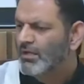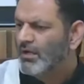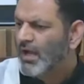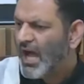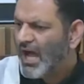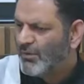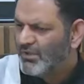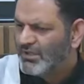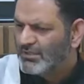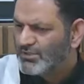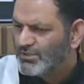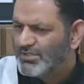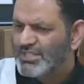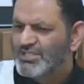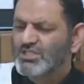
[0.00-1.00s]
I will
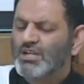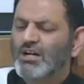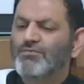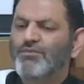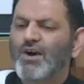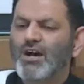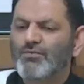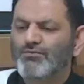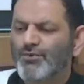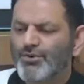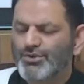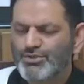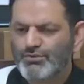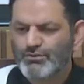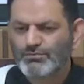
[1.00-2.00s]
do istighfar
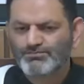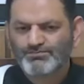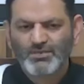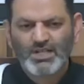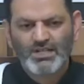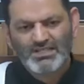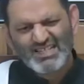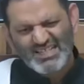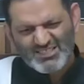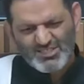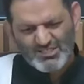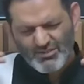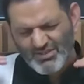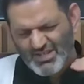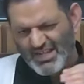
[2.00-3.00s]
for you.
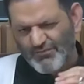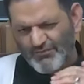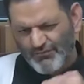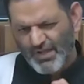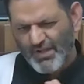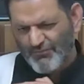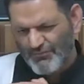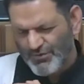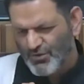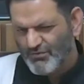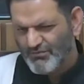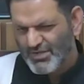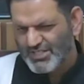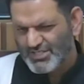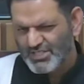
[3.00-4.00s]
Let's look at a
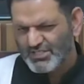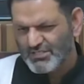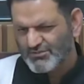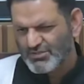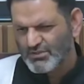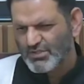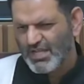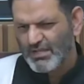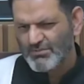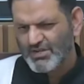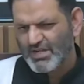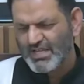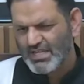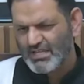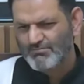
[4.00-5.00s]
few verses of Surah
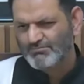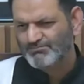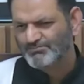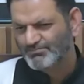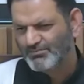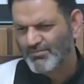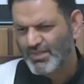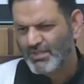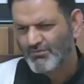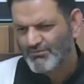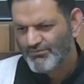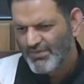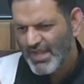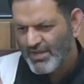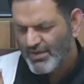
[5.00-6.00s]
Ibrahim.
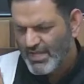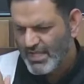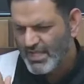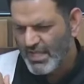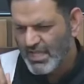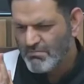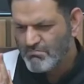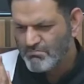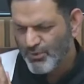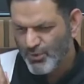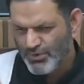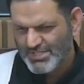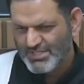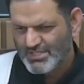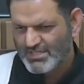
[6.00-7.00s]
Very
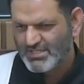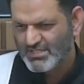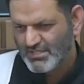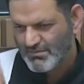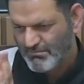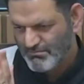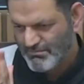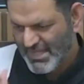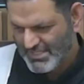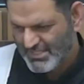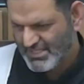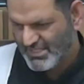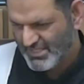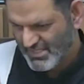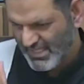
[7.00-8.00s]
important
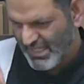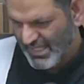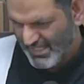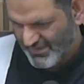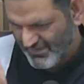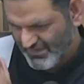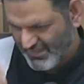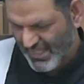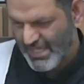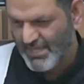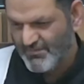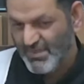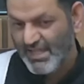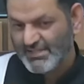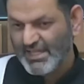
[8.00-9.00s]
message in
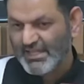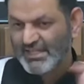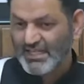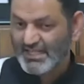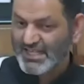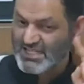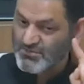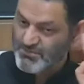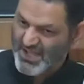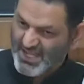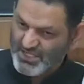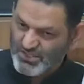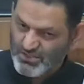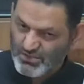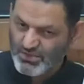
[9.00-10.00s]
there. And then I'll get
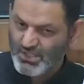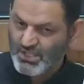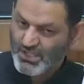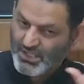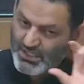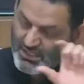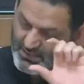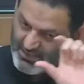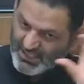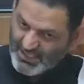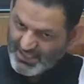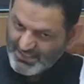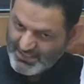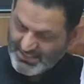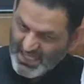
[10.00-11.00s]
back to
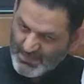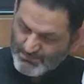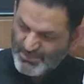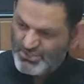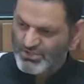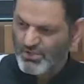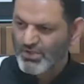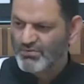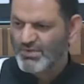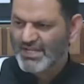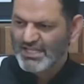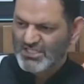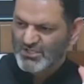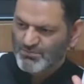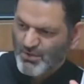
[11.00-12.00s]
the episode when
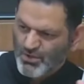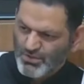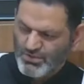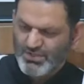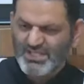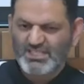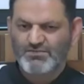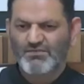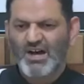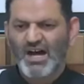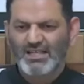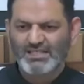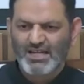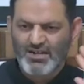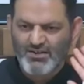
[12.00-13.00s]
he spoke to his
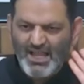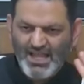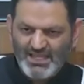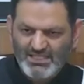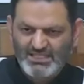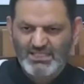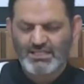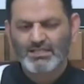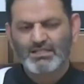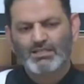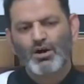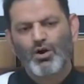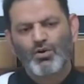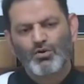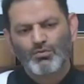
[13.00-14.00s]
father and the
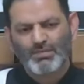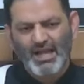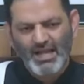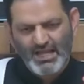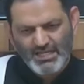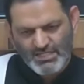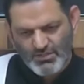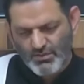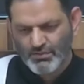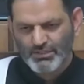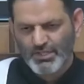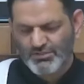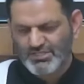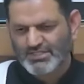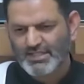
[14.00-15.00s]
qawm and all
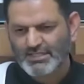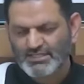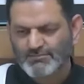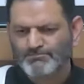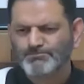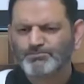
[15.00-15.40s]
those things.